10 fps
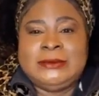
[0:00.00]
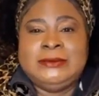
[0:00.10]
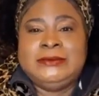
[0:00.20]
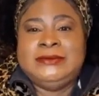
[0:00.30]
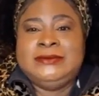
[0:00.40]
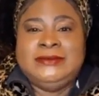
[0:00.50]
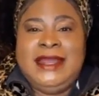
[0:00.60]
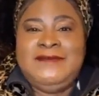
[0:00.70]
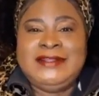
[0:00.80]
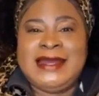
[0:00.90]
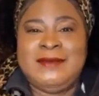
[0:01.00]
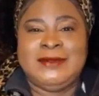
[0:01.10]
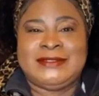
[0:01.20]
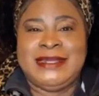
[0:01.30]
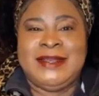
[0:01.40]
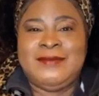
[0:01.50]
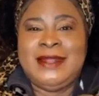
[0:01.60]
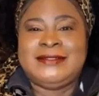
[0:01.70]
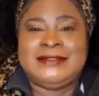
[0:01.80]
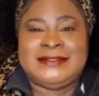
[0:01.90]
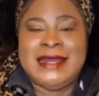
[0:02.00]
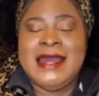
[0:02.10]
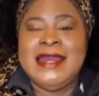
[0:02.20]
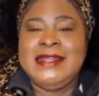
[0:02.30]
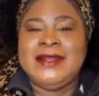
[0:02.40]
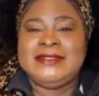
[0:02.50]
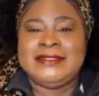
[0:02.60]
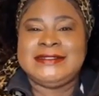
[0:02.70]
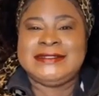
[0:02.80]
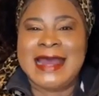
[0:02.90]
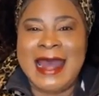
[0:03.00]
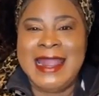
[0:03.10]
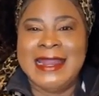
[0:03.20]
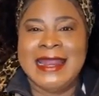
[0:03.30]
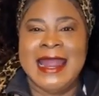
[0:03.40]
every time you see them, they're just tight.